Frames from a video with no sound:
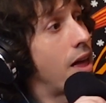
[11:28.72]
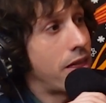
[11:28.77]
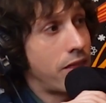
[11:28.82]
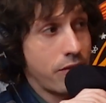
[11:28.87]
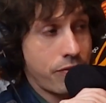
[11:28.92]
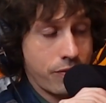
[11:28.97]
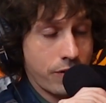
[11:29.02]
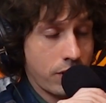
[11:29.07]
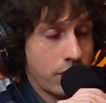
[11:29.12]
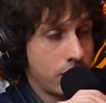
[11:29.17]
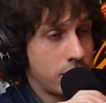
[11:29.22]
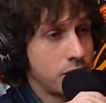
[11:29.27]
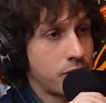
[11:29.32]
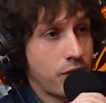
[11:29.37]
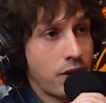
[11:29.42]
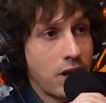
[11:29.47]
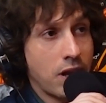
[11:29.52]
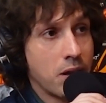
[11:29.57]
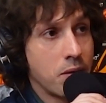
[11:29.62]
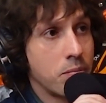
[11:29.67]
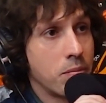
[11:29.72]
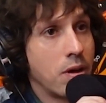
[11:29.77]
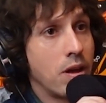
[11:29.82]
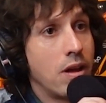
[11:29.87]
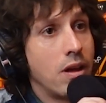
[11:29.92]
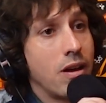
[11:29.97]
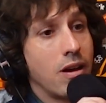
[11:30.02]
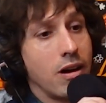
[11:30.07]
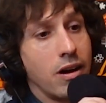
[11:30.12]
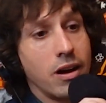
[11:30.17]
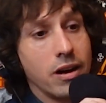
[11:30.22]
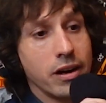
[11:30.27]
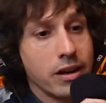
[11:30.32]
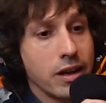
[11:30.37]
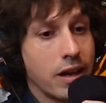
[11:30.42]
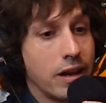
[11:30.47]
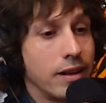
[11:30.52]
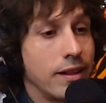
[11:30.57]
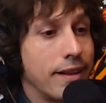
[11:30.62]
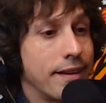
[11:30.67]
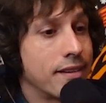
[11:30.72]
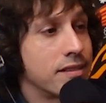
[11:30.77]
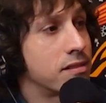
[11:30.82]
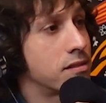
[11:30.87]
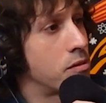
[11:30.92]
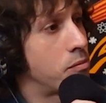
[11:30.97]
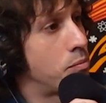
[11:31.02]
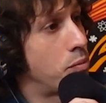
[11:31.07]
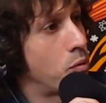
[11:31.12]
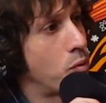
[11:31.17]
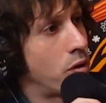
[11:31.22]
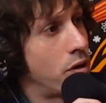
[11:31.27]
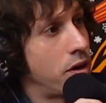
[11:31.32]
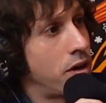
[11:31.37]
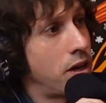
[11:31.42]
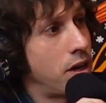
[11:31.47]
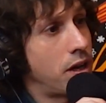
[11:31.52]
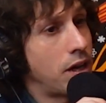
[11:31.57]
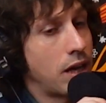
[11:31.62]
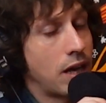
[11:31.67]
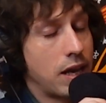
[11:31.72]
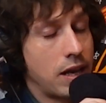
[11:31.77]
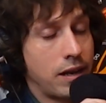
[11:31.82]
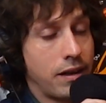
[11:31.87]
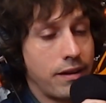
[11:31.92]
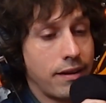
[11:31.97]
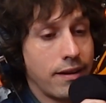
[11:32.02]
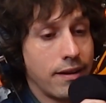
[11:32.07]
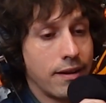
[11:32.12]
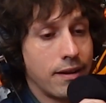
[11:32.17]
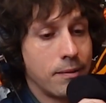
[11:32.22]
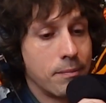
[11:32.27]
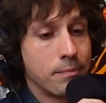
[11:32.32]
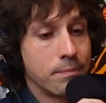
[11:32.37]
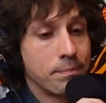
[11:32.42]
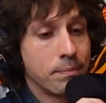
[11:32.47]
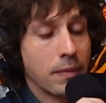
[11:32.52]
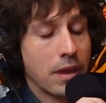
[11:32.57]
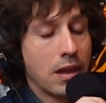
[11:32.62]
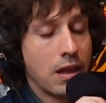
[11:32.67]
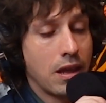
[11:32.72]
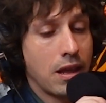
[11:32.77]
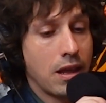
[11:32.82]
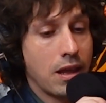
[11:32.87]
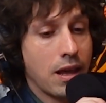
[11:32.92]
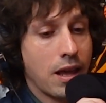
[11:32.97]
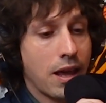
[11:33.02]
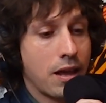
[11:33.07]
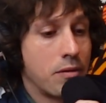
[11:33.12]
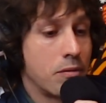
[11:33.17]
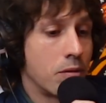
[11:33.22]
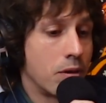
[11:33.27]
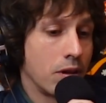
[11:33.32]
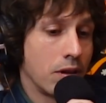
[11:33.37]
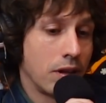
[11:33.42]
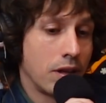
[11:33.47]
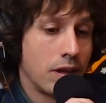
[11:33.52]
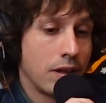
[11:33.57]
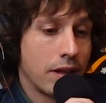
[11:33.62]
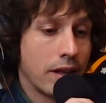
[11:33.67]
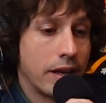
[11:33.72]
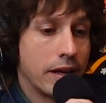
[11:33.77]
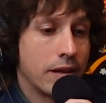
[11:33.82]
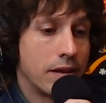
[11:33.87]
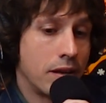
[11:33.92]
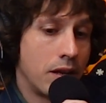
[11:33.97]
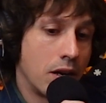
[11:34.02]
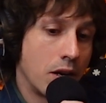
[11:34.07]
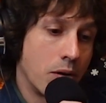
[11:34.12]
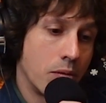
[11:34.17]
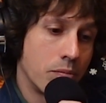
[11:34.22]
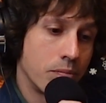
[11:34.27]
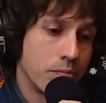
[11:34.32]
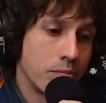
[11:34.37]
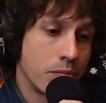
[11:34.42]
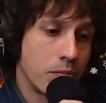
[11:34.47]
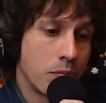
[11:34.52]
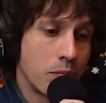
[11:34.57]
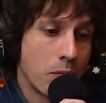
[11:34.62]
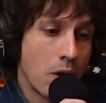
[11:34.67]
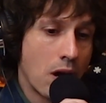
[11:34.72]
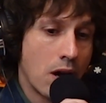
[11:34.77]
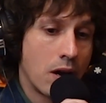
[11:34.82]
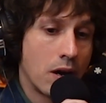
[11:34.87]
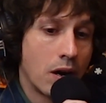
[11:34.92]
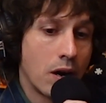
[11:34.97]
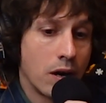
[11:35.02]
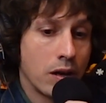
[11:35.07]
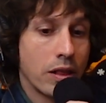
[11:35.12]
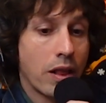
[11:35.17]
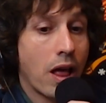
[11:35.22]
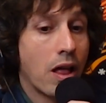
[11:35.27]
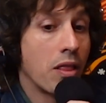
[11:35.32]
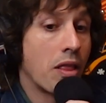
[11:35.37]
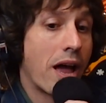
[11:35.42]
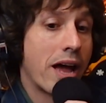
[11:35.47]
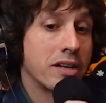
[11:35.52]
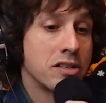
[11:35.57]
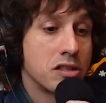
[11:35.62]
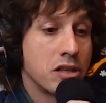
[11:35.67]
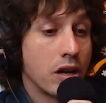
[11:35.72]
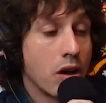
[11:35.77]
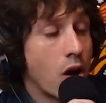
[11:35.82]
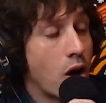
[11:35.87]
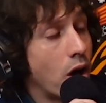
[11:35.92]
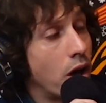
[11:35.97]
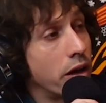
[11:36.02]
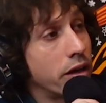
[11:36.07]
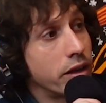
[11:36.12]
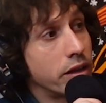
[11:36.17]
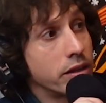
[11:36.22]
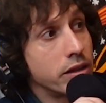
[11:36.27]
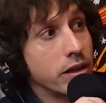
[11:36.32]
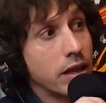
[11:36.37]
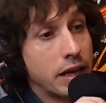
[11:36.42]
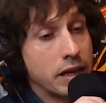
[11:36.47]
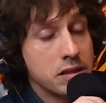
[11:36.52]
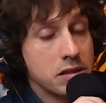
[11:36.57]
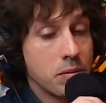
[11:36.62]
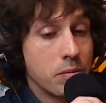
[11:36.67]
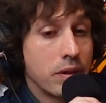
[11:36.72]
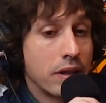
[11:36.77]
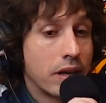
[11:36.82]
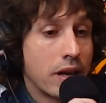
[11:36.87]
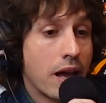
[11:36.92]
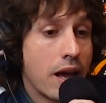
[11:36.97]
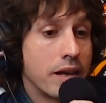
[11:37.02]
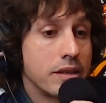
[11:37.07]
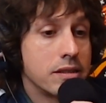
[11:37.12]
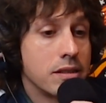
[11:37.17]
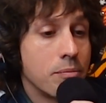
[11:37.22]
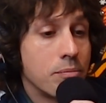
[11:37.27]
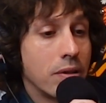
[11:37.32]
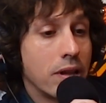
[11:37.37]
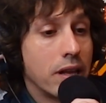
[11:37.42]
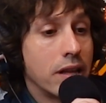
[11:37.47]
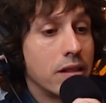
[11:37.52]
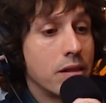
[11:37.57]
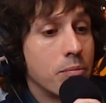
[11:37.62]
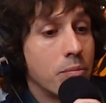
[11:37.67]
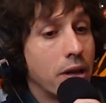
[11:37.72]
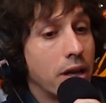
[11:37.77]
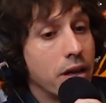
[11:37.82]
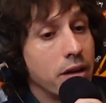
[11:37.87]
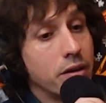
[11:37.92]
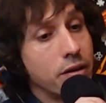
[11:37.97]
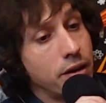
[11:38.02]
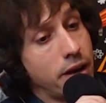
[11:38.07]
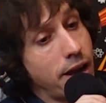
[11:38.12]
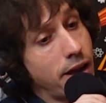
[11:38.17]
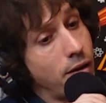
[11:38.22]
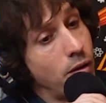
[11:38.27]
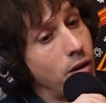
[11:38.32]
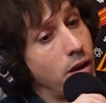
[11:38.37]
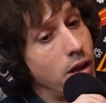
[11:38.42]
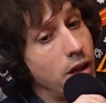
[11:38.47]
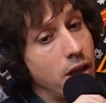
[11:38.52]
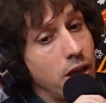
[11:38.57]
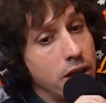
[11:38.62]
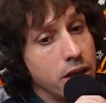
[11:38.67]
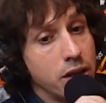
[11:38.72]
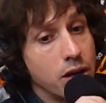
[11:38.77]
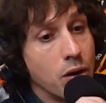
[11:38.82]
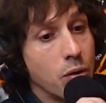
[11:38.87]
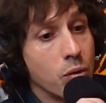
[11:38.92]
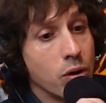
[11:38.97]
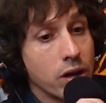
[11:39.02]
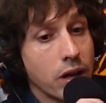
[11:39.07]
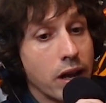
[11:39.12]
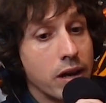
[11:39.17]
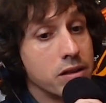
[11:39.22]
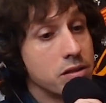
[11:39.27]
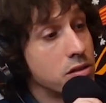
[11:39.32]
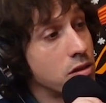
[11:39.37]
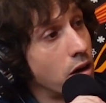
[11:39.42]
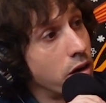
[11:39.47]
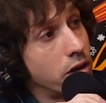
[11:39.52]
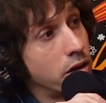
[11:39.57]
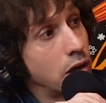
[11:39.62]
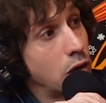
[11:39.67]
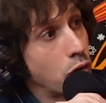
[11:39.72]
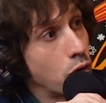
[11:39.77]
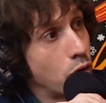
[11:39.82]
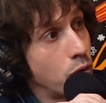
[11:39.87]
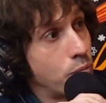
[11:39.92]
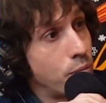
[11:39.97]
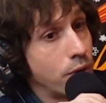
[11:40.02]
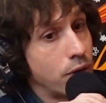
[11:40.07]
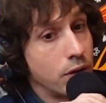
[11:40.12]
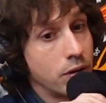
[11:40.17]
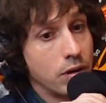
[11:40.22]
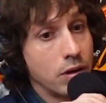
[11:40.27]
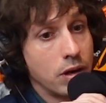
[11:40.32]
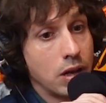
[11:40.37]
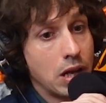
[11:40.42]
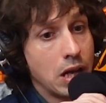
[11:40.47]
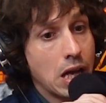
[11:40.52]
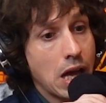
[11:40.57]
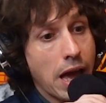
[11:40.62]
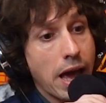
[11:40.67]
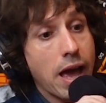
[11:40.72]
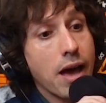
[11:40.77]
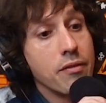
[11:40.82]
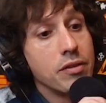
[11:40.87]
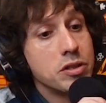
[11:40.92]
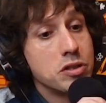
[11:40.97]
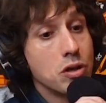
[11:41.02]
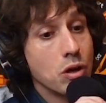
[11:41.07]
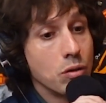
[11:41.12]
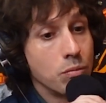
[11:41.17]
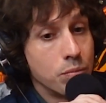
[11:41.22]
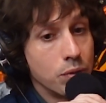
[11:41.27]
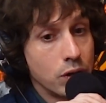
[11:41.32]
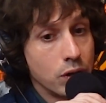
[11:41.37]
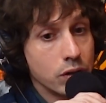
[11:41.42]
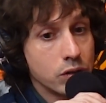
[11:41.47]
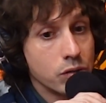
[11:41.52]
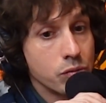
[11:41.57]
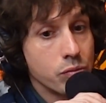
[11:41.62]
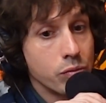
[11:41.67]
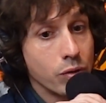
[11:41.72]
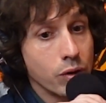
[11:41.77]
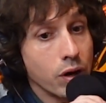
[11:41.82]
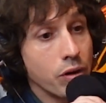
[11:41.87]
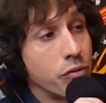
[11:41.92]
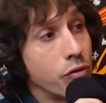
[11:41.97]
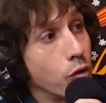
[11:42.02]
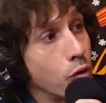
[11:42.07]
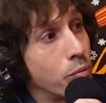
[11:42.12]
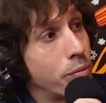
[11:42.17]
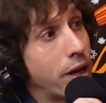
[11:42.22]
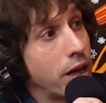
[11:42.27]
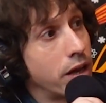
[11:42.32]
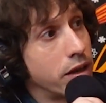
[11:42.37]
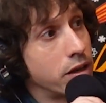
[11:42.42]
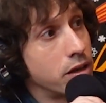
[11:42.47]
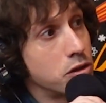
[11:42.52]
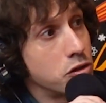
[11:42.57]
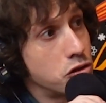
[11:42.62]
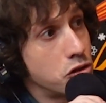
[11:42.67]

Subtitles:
and the Fergie's fam are kind of like supporting and really like are latching on, and like some of the guys that play in the band are now we're kind of starting a group, and I have a show booked for a full band in